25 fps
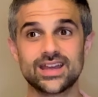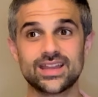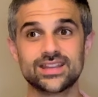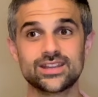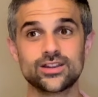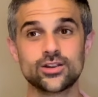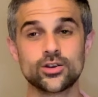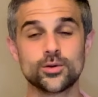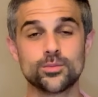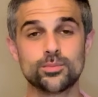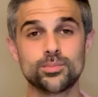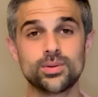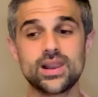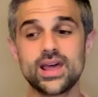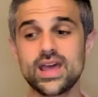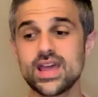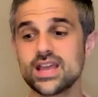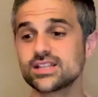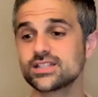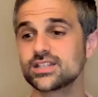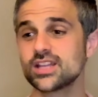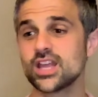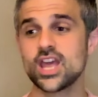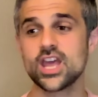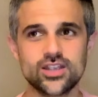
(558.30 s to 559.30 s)
your
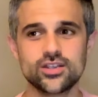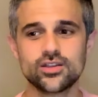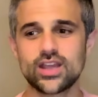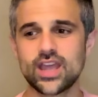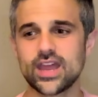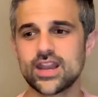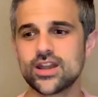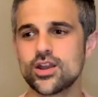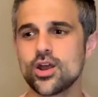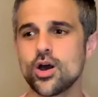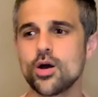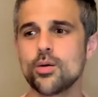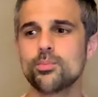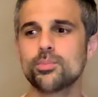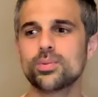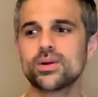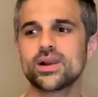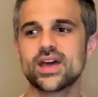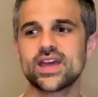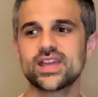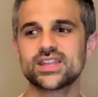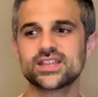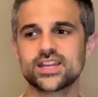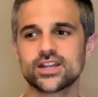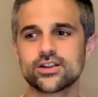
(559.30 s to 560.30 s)
place. You cannot
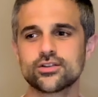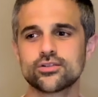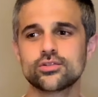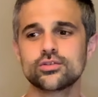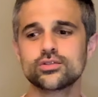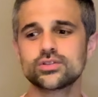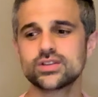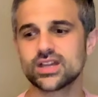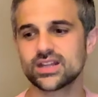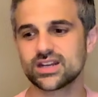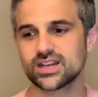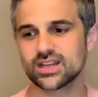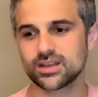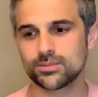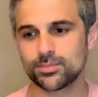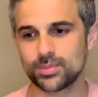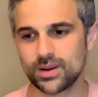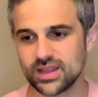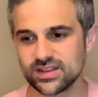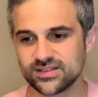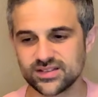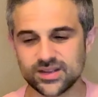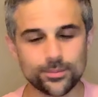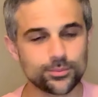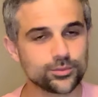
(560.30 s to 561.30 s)
play The Crew that
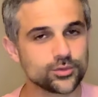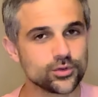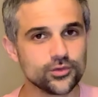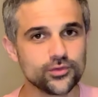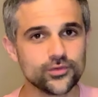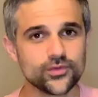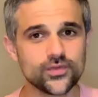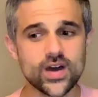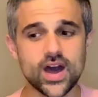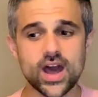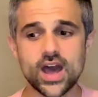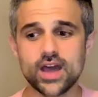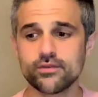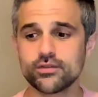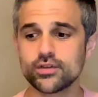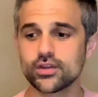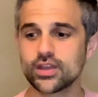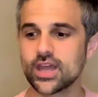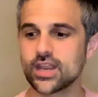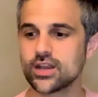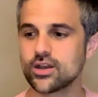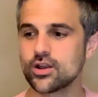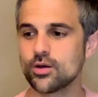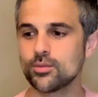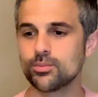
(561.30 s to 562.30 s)
plays up to 5. You
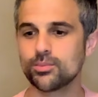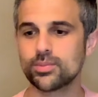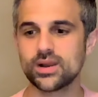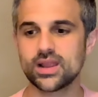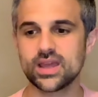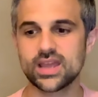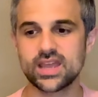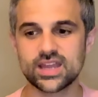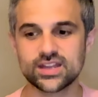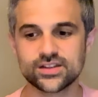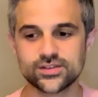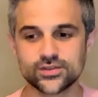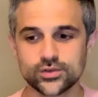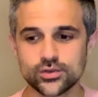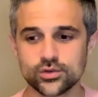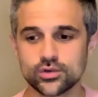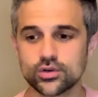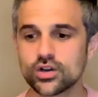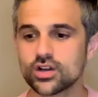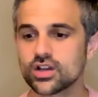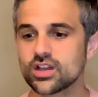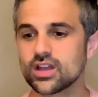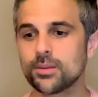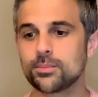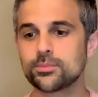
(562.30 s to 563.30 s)
cannot play
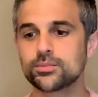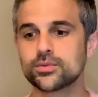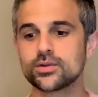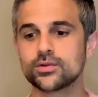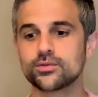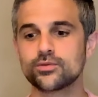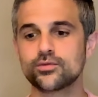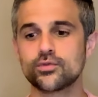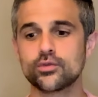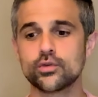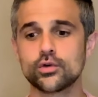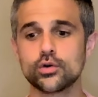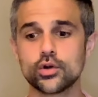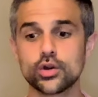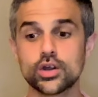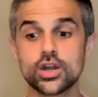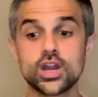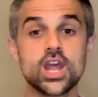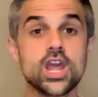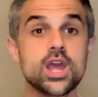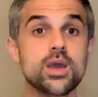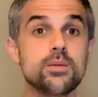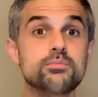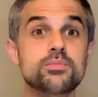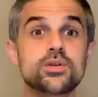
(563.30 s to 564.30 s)
Azul up to 4
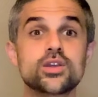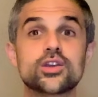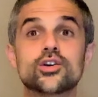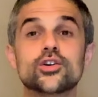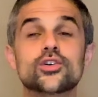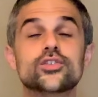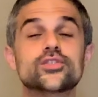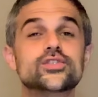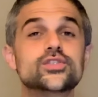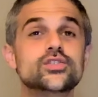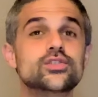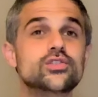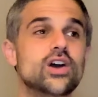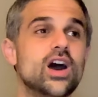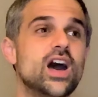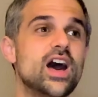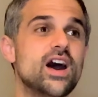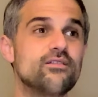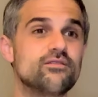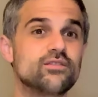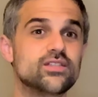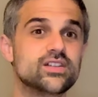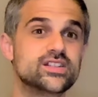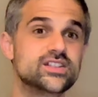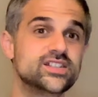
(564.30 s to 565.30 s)
because you
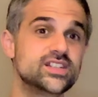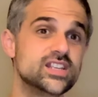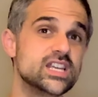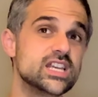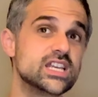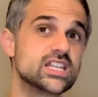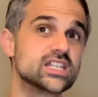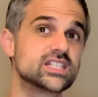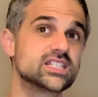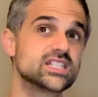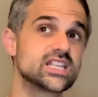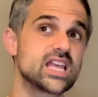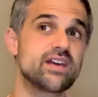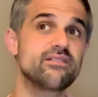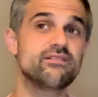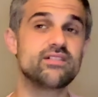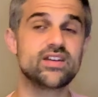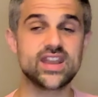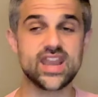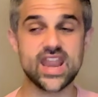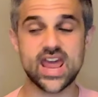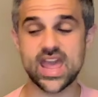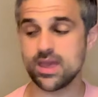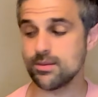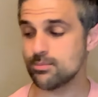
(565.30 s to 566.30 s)
have 6,
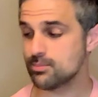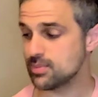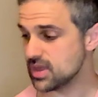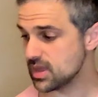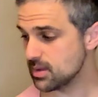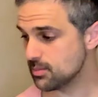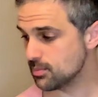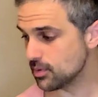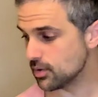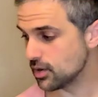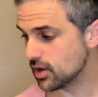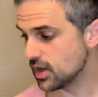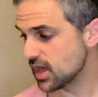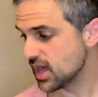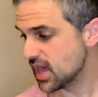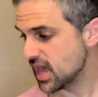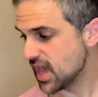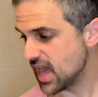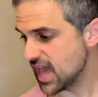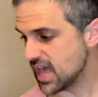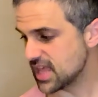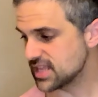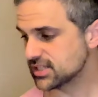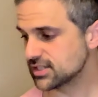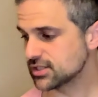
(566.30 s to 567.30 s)
7, 8 people.
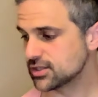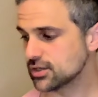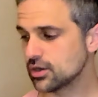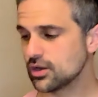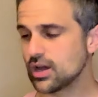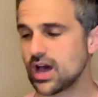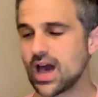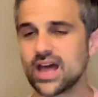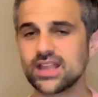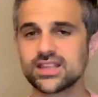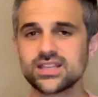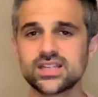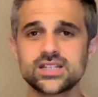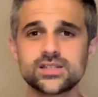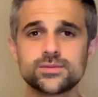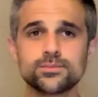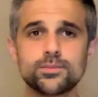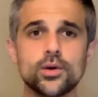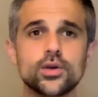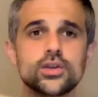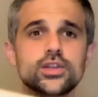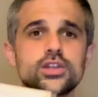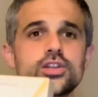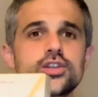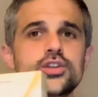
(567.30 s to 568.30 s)
And so at this
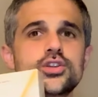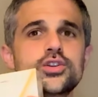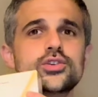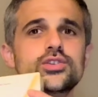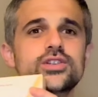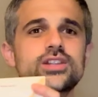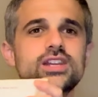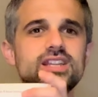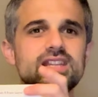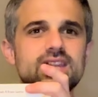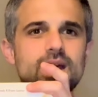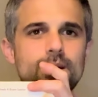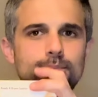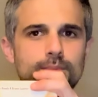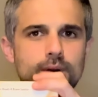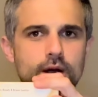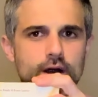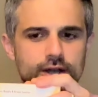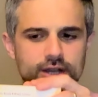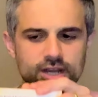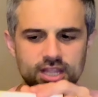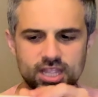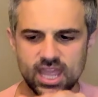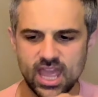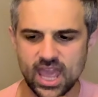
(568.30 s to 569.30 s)
point, you need a
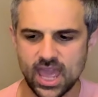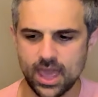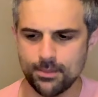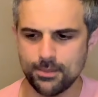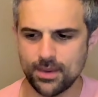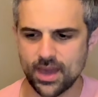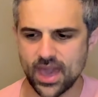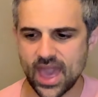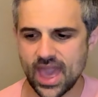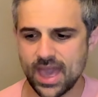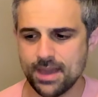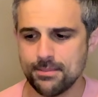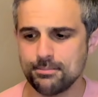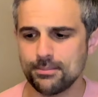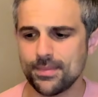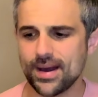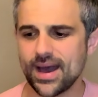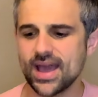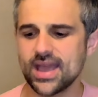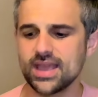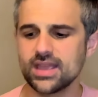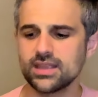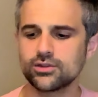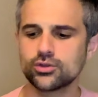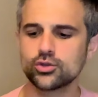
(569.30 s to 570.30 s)
party game. And
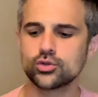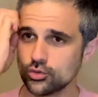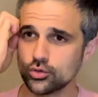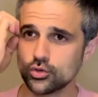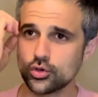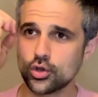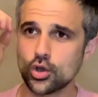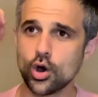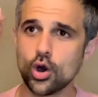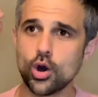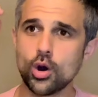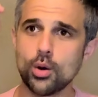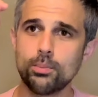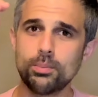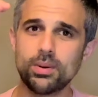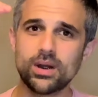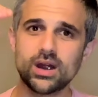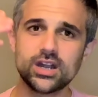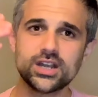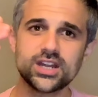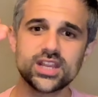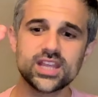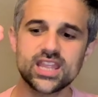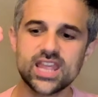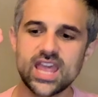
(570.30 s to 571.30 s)
my to-go
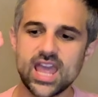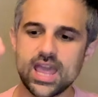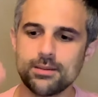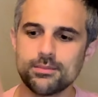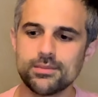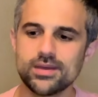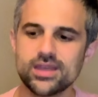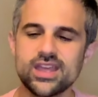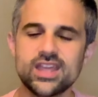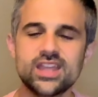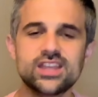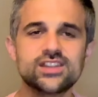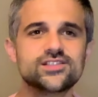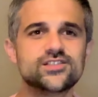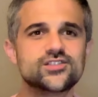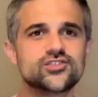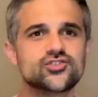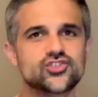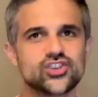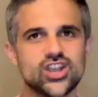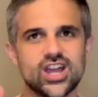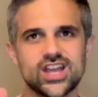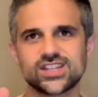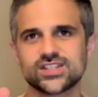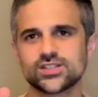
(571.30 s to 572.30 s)
party game is
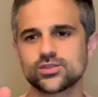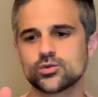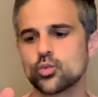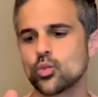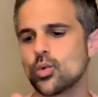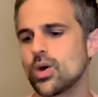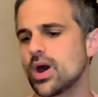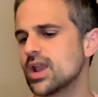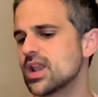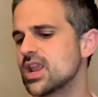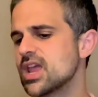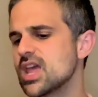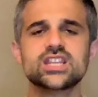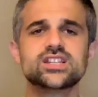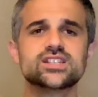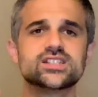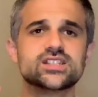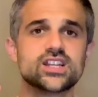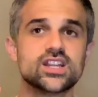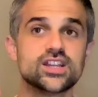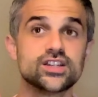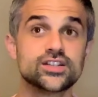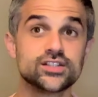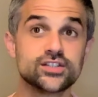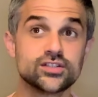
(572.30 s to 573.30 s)
just one. It's
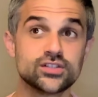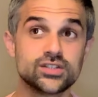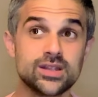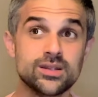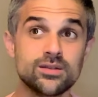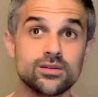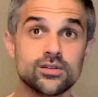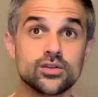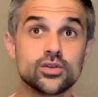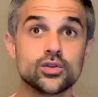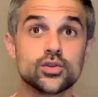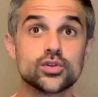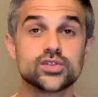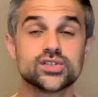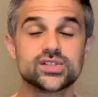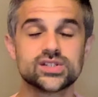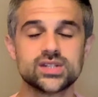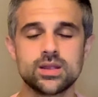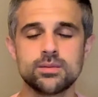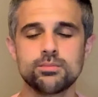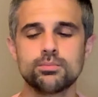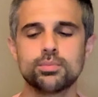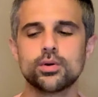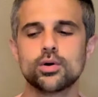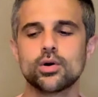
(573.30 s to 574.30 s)
still
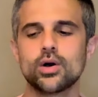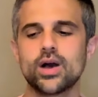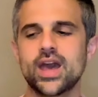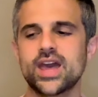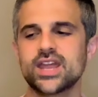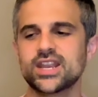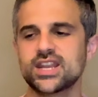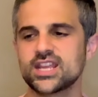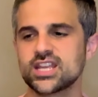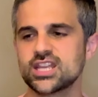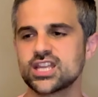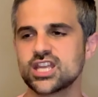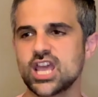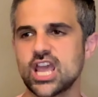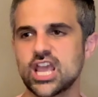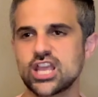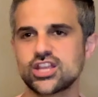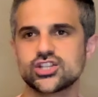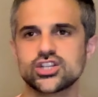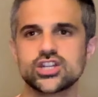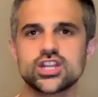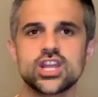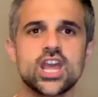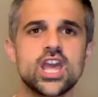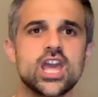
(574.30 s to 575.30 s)
simple and
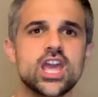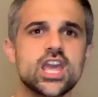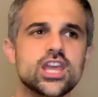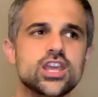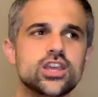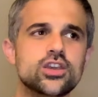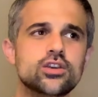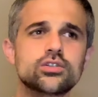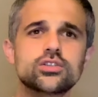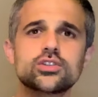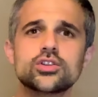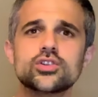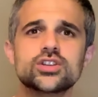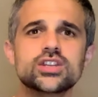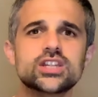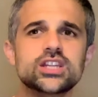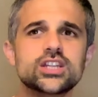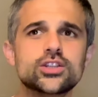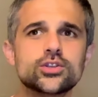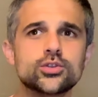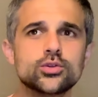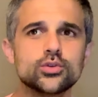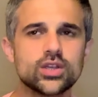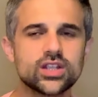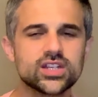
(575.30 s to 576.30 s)
engaging. You don't
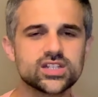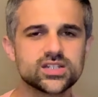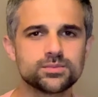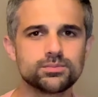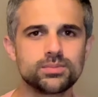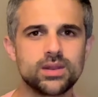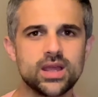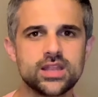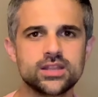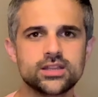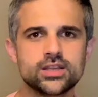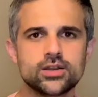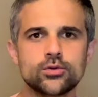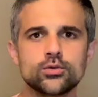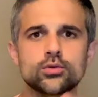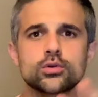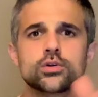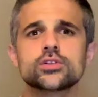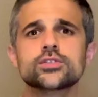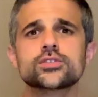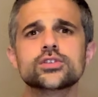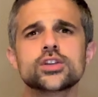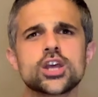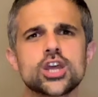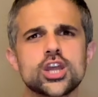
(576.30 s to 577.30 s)
need to explain the
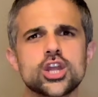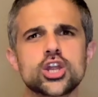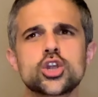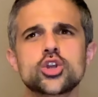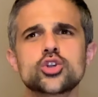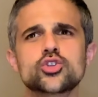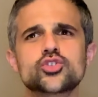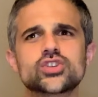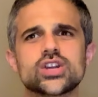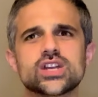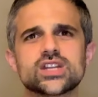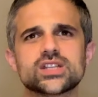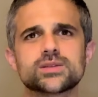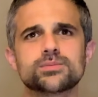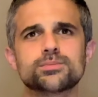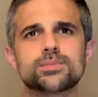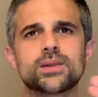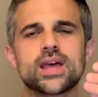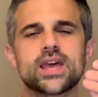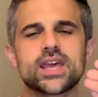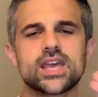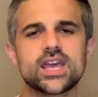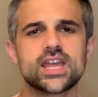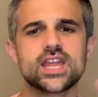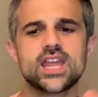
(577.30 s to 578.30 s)
rules. You just
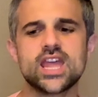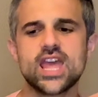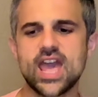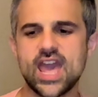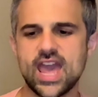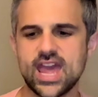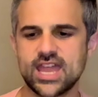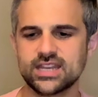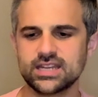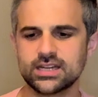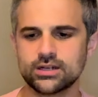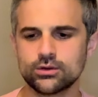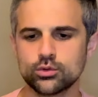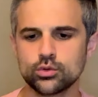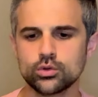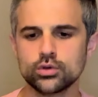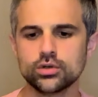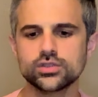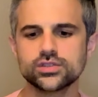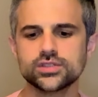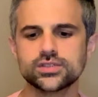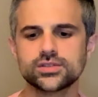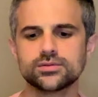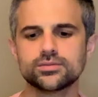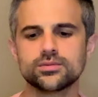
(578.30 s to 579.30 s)
play it, and the
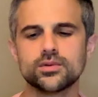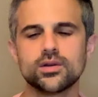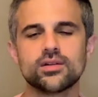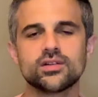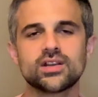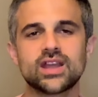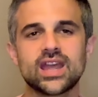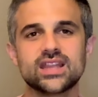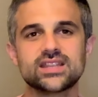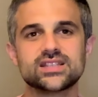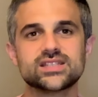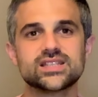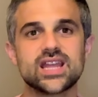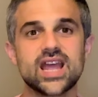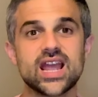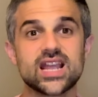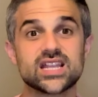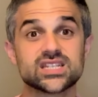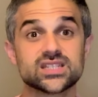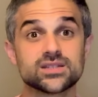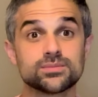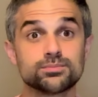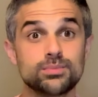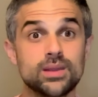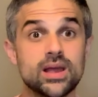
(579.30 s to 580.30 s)
rules get
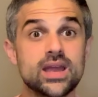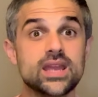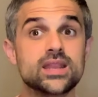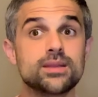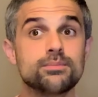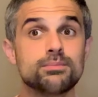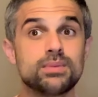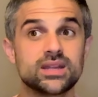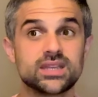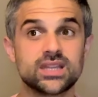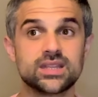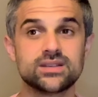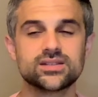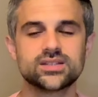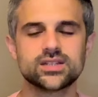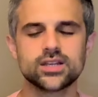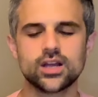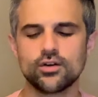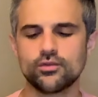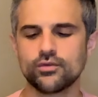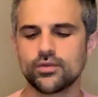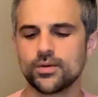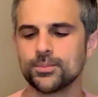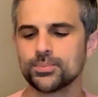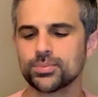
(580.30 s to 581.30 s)
explained by
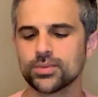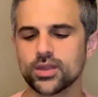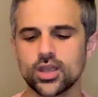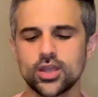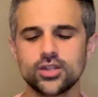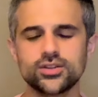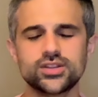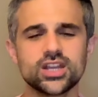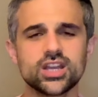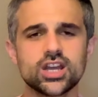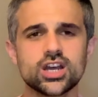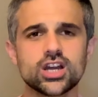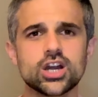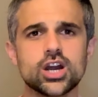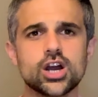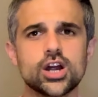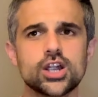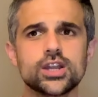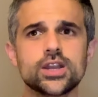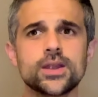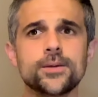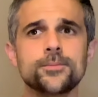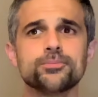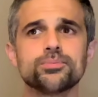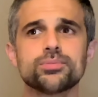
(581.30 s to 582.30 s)
themselves. You take a
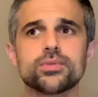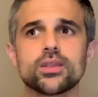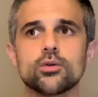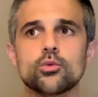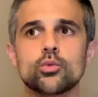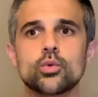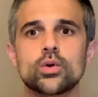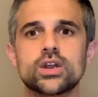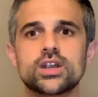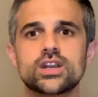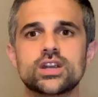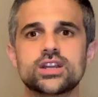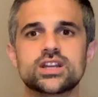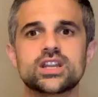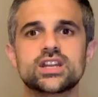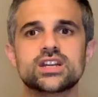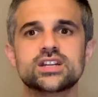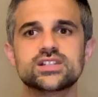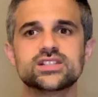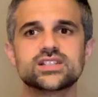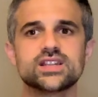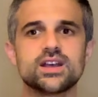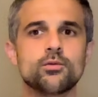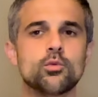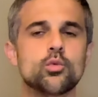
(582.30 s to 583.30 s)
card where
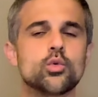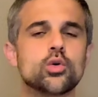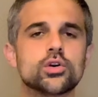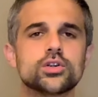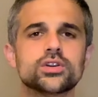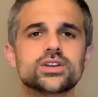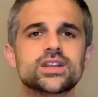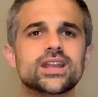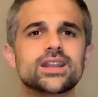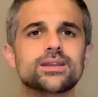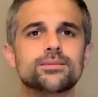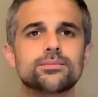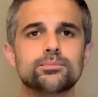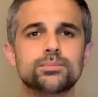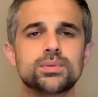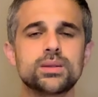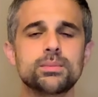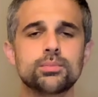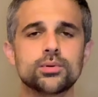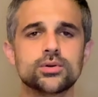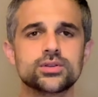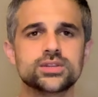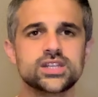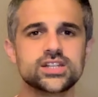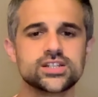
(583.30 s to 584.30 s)
there's a word that
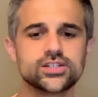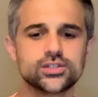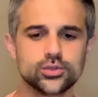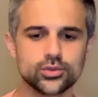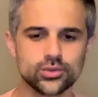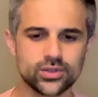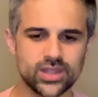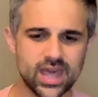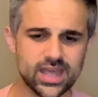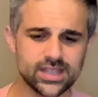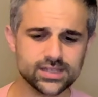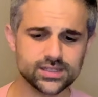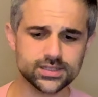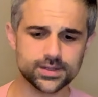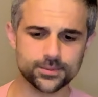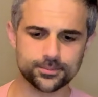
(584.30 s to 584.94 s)
people need to guess,